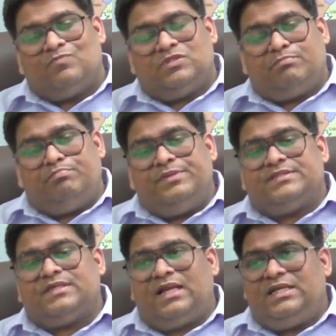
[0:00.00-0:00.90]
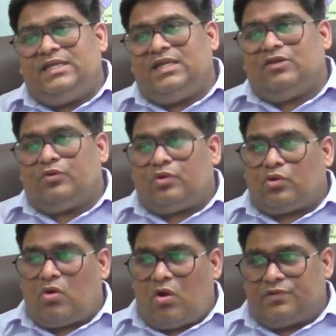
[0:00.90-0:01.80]
the basaltic
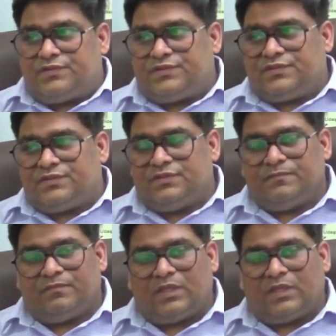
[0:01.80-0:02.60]
rocks